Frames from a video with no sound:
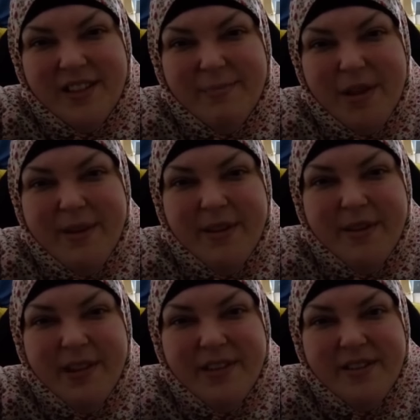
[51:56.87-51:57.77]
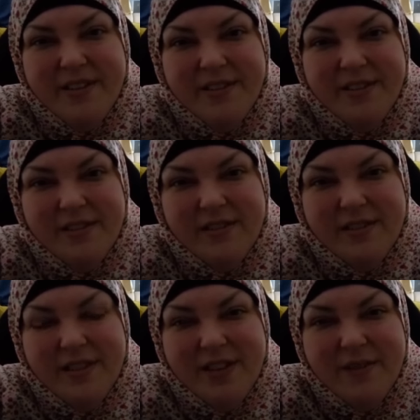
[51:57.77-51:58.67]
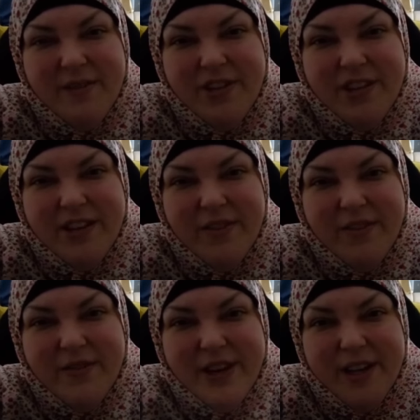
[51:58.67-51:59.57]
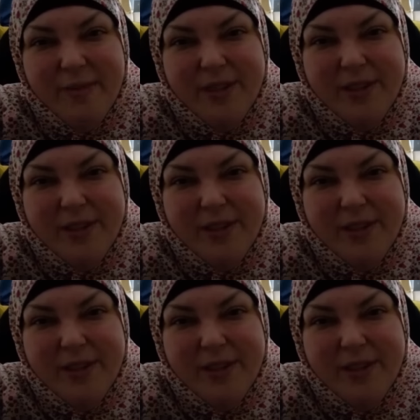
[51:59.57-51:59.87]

Maybe, Lois. Never reject any offers for help.